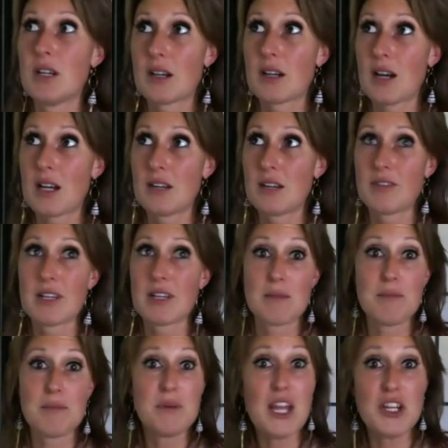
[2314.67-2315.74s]
kind of like a
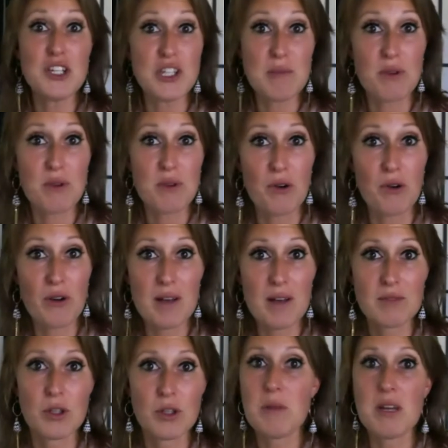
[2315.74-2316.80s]
PhD
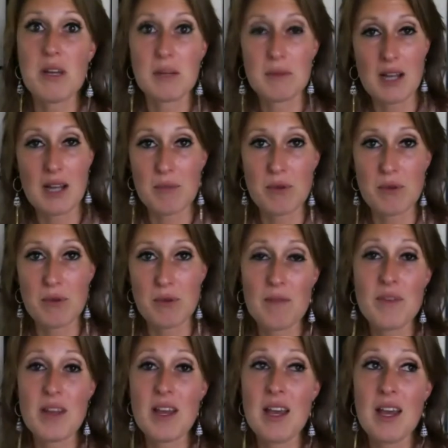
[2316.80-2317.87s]
program, low, medium, and high
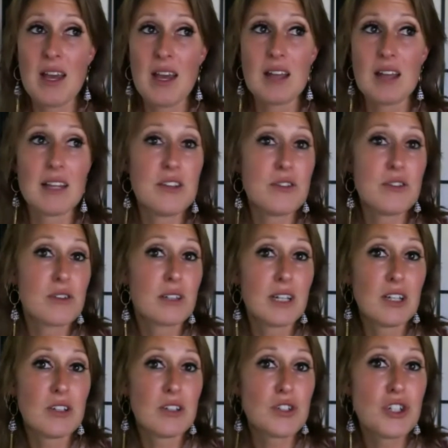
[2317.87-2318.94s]
program, and let your
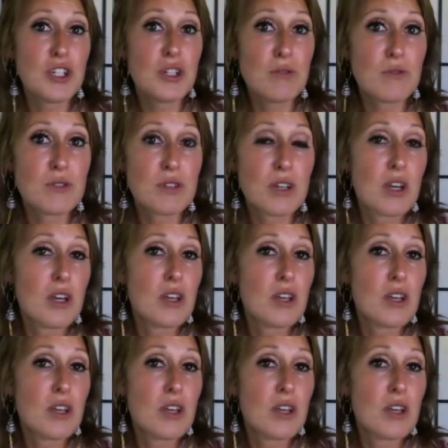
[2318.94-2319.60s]
clients choose.